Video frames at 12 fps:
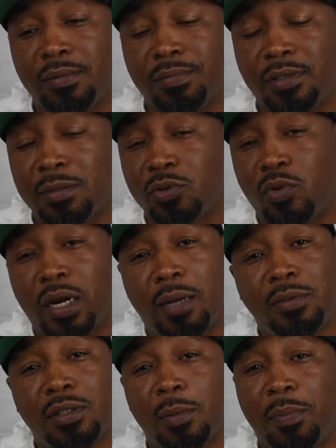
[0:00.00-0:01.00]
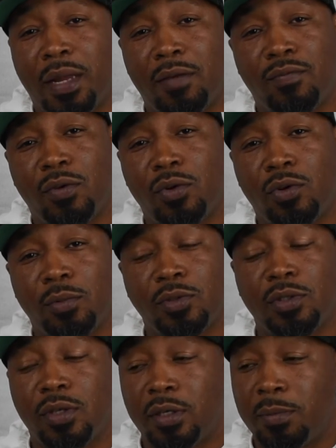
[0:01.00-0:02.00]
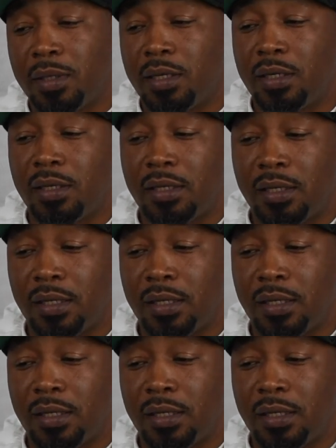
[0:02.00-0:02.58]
subscribe to the platforms. You know what I mean?